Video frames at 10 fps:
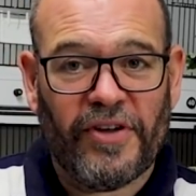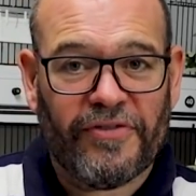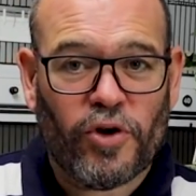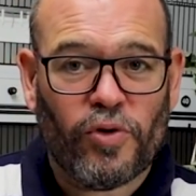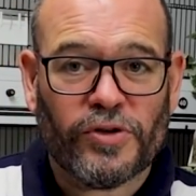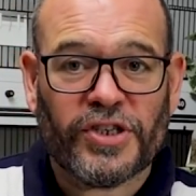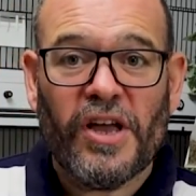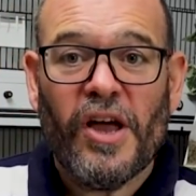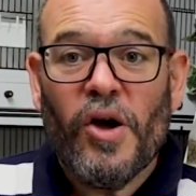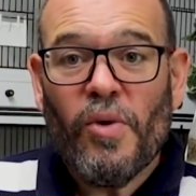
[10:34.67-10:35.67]
Of course,
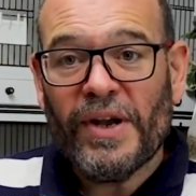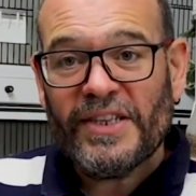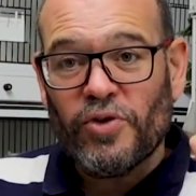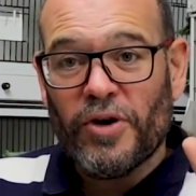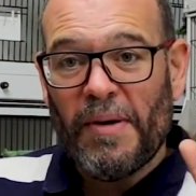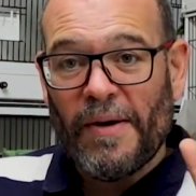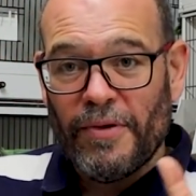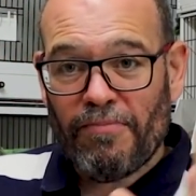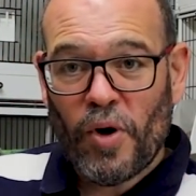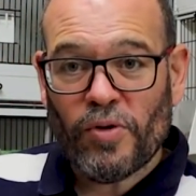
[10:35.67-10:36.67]
when I talk about
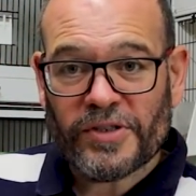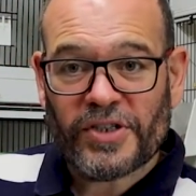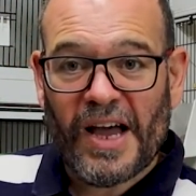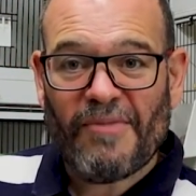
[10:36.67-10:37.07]
the molt,